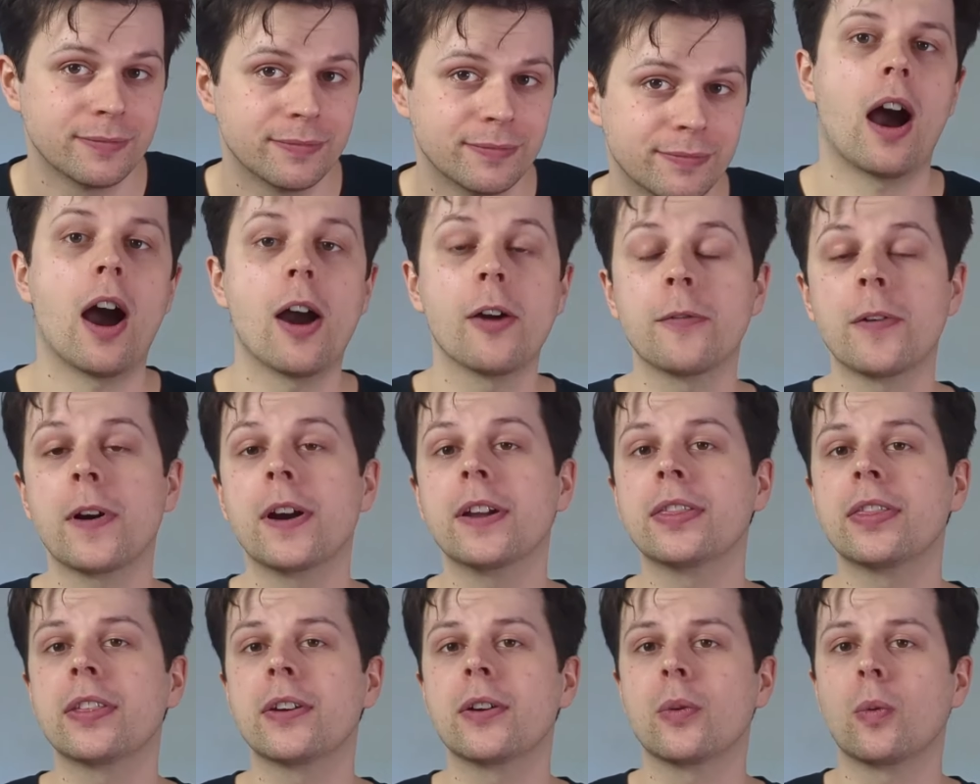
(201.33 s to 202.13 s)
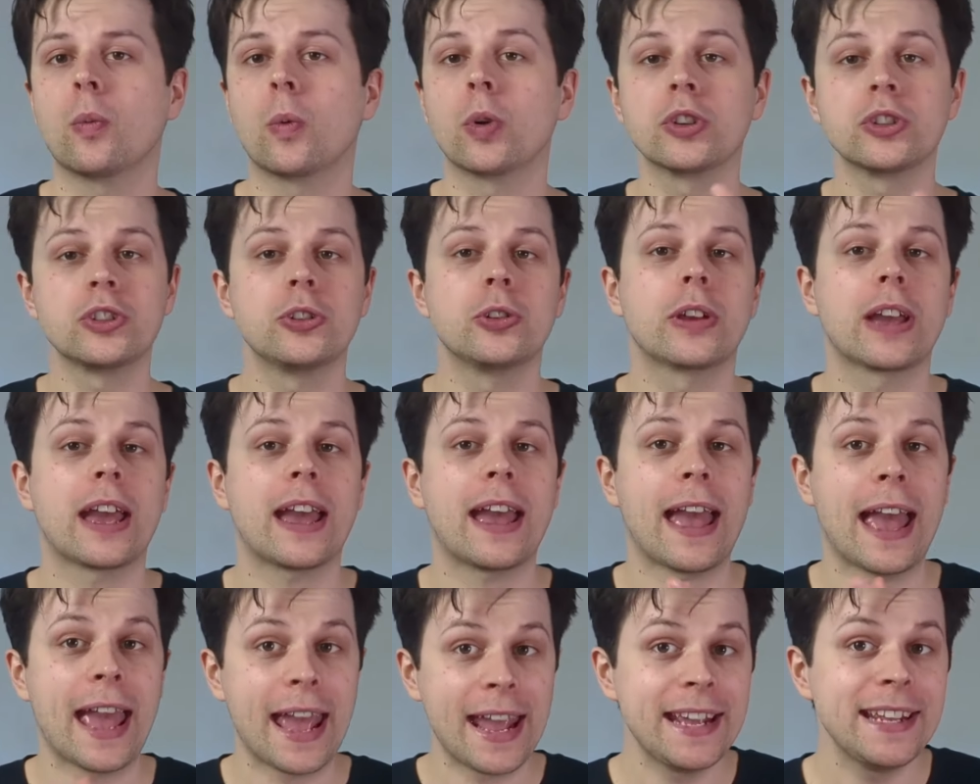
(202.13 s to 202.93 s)
I find that once you
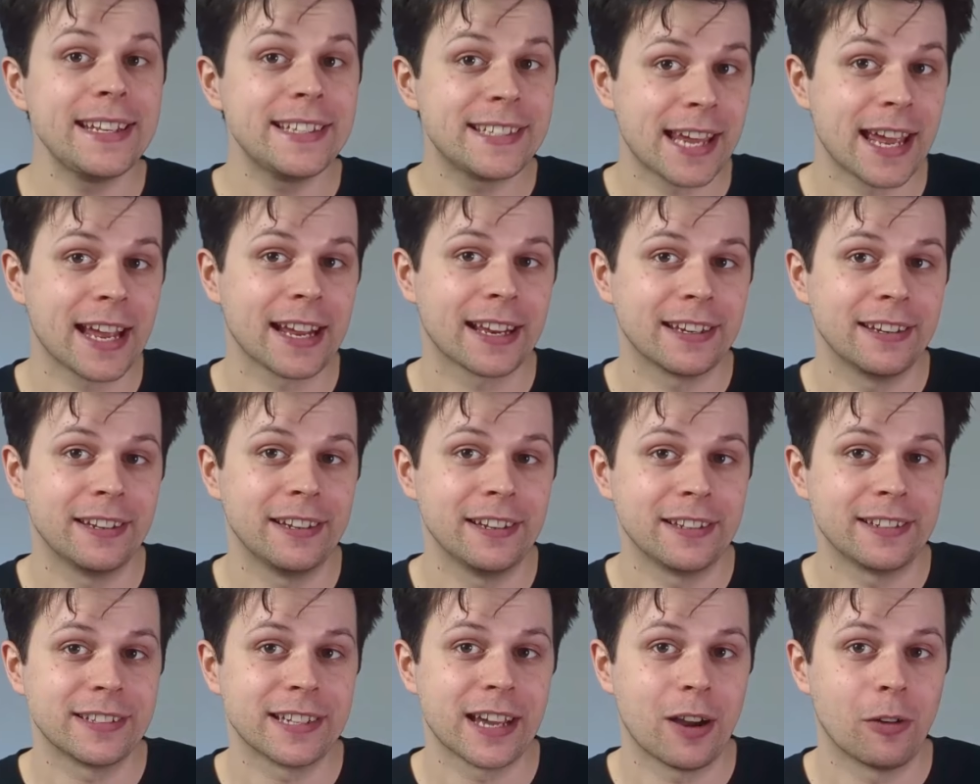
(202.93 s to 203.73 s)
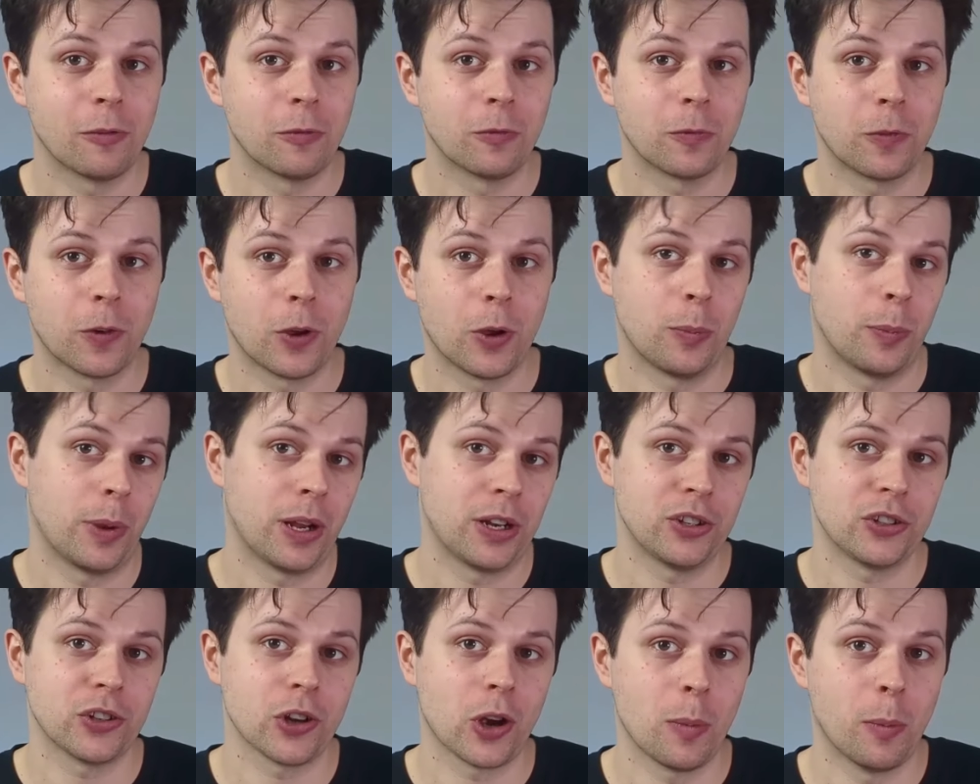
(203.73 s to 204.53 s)
get a technique down for
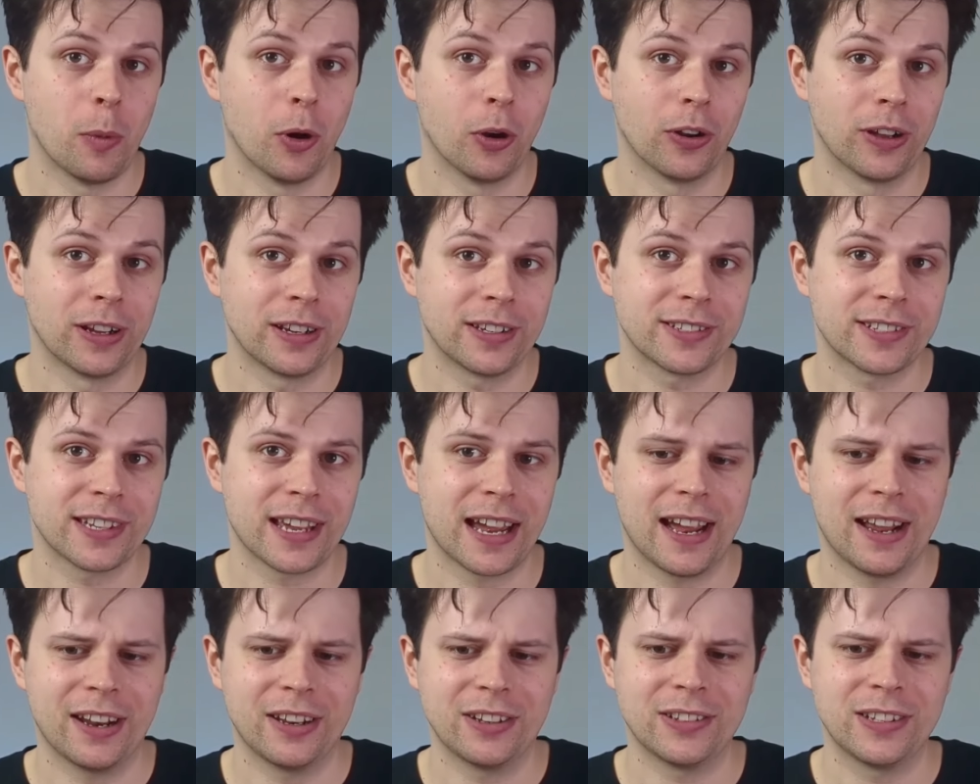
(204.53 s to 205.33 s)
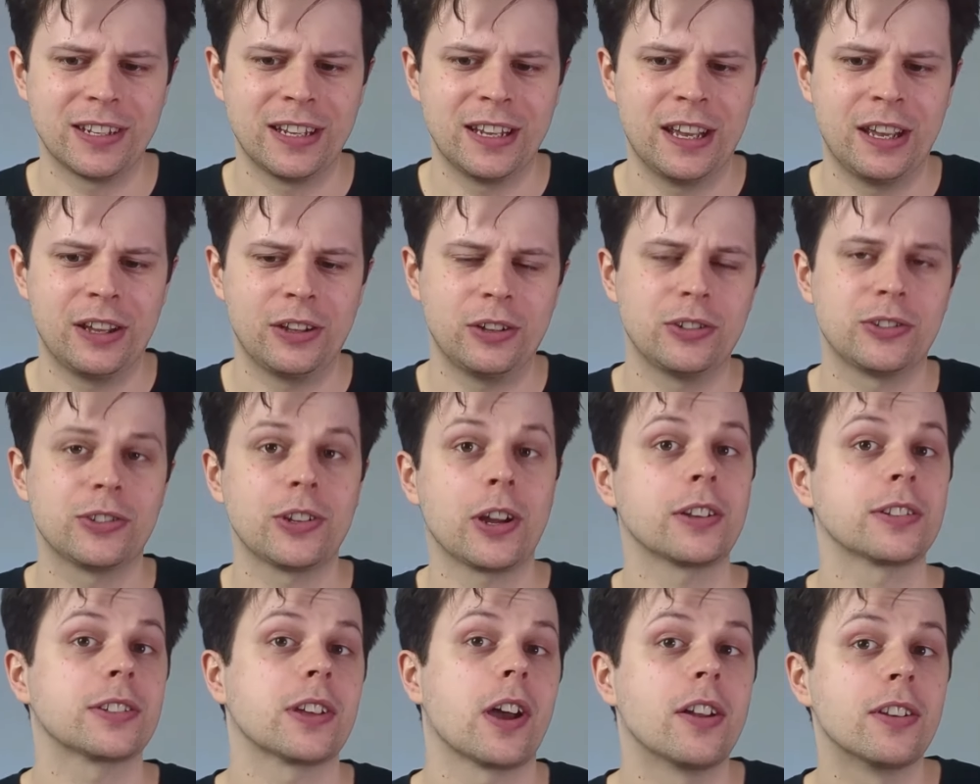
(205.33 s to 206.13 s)
pinch harmonics and you
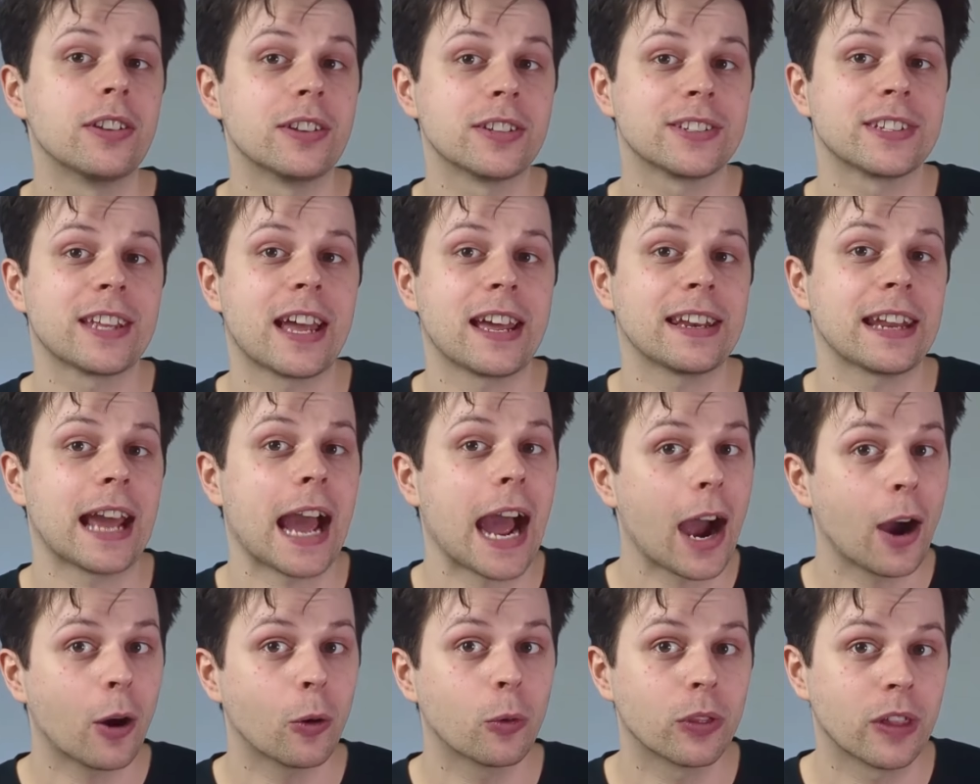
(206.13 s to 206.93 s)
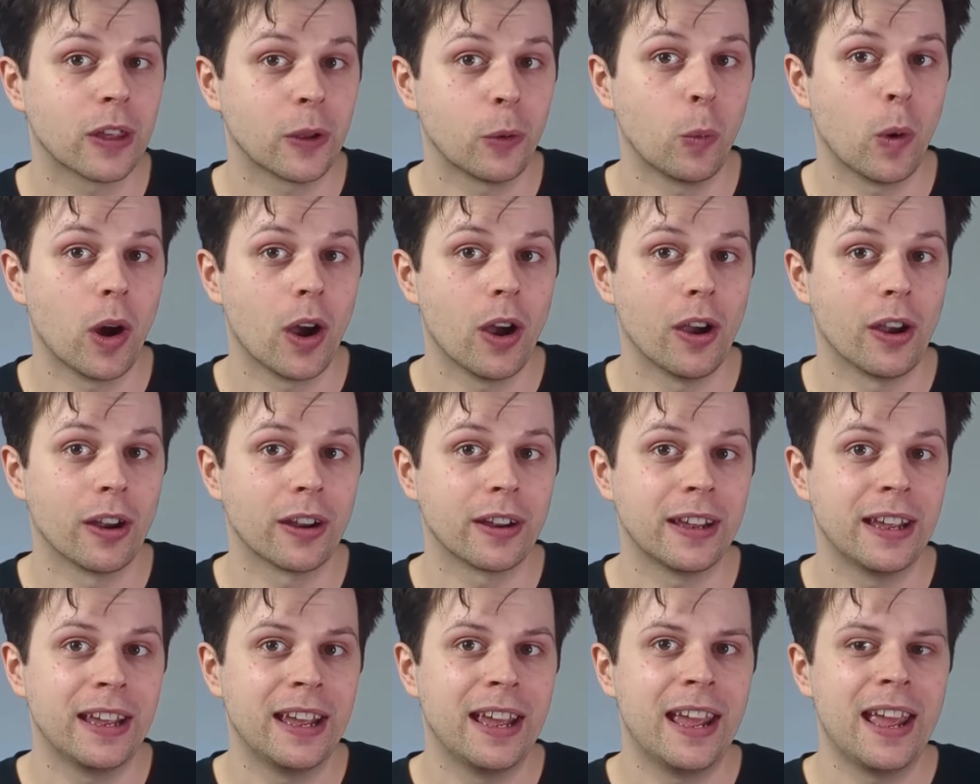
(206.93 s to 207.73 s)
start to understand how they
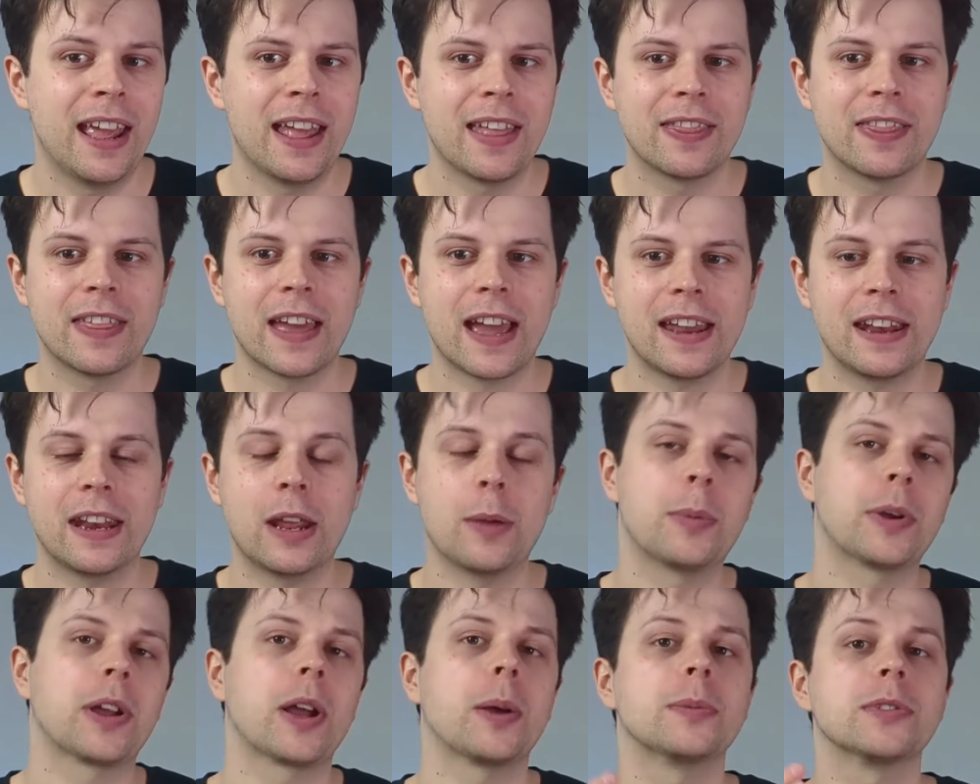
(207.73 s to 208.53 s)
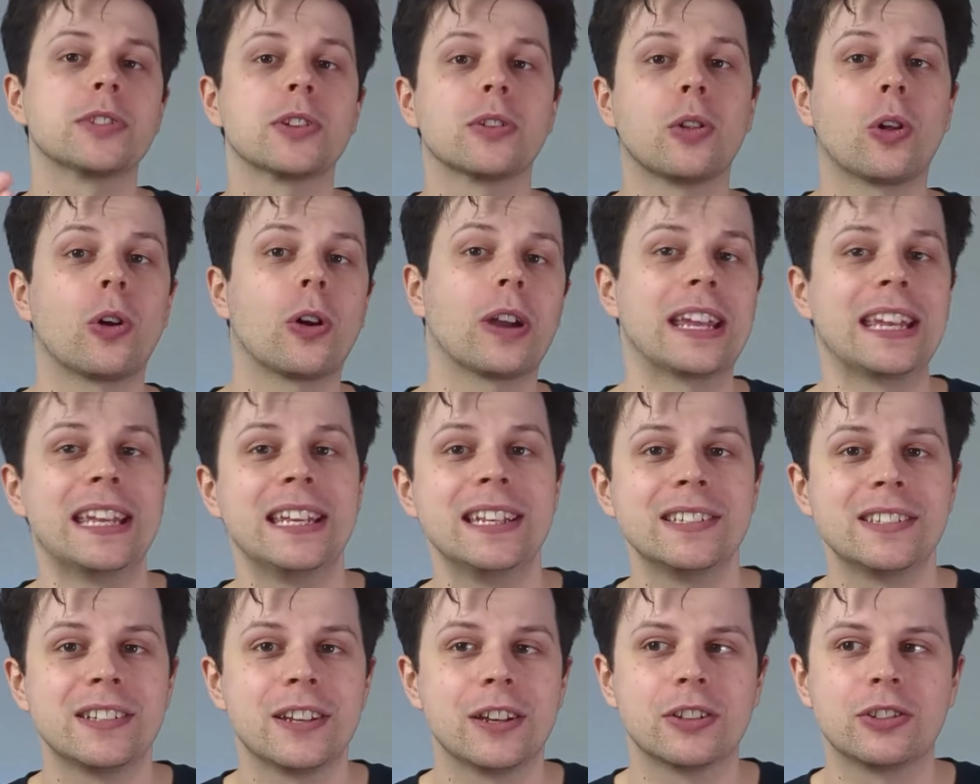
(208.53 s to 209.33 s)
work, then it becomes a lot
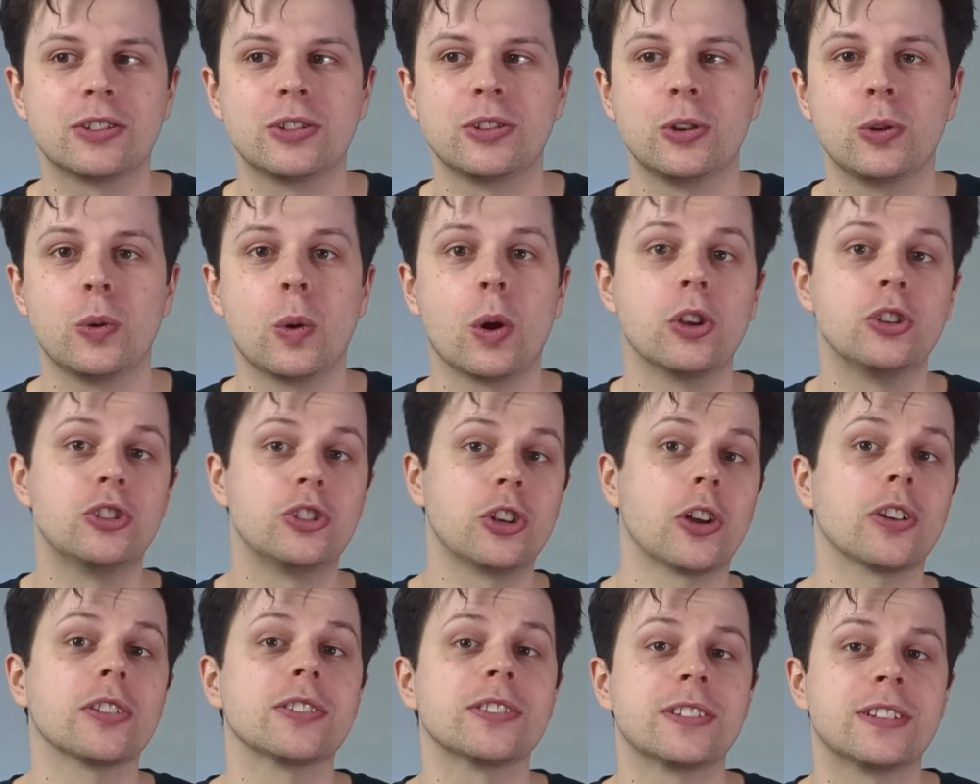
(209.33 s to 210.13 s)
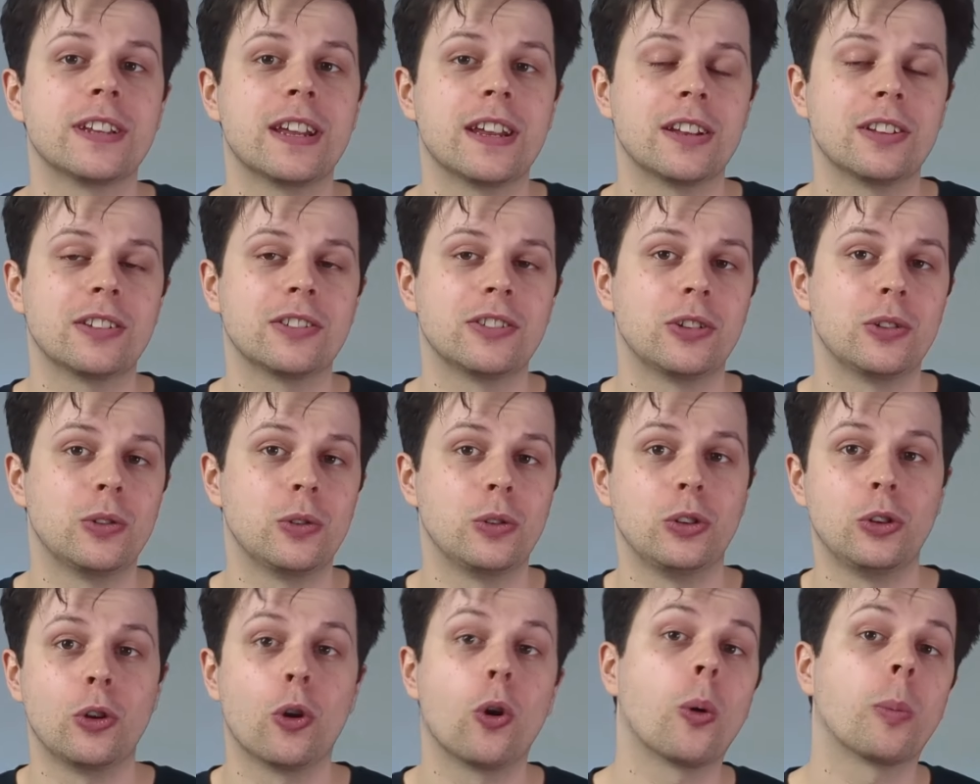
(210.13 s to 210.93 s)
easier to adjust it to
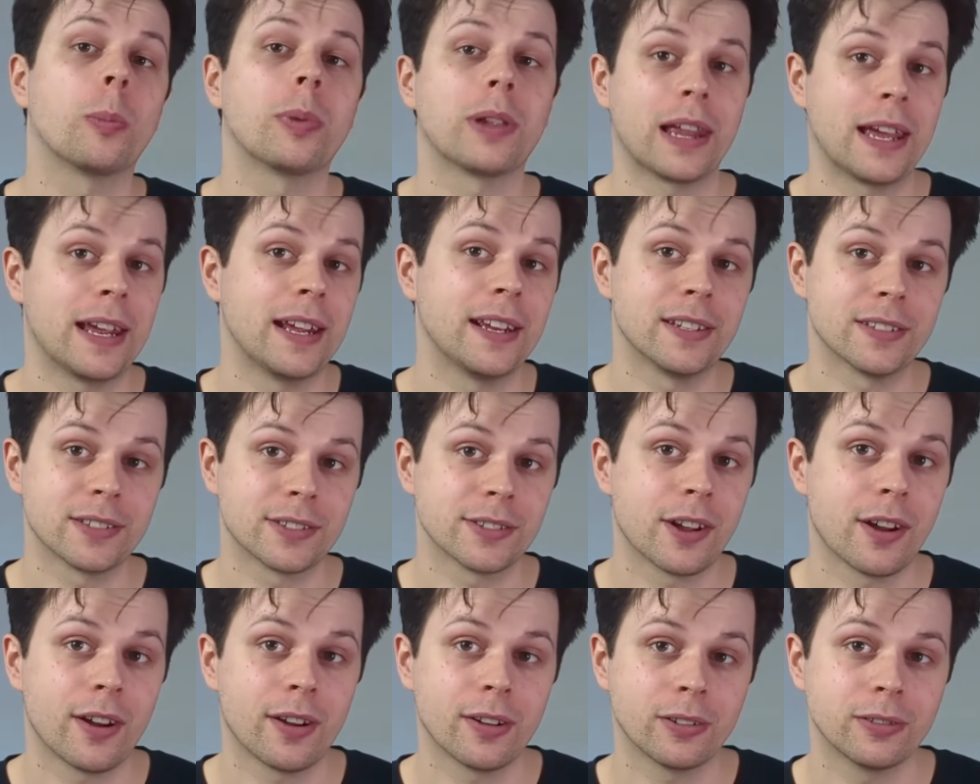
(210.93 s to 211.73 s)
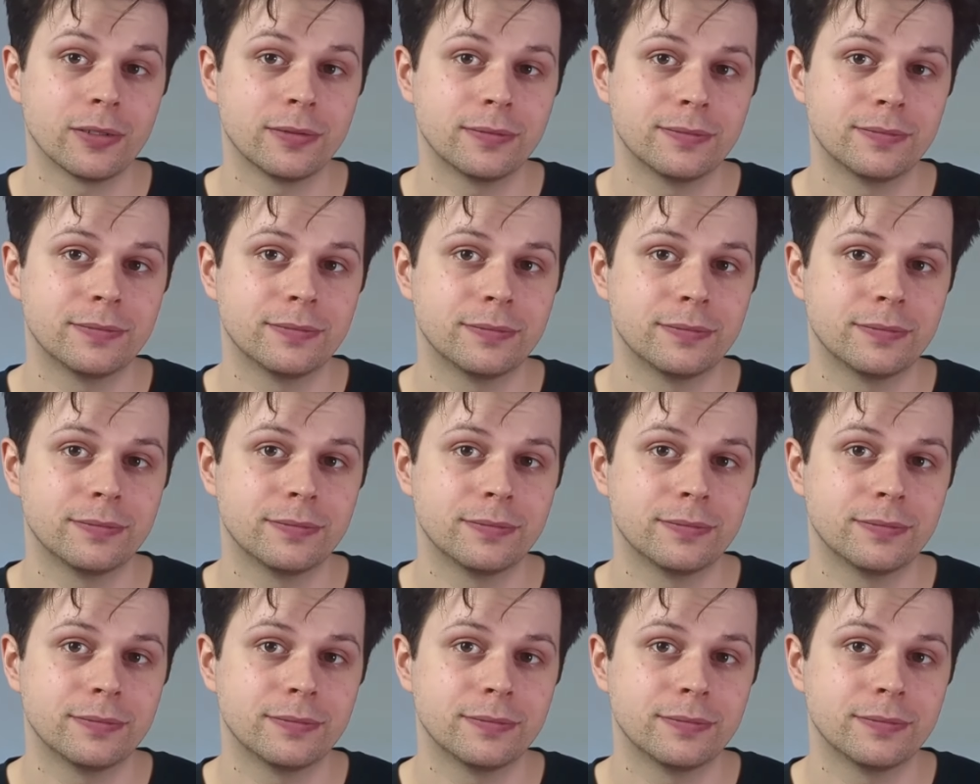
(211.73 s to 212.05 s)
your playing style.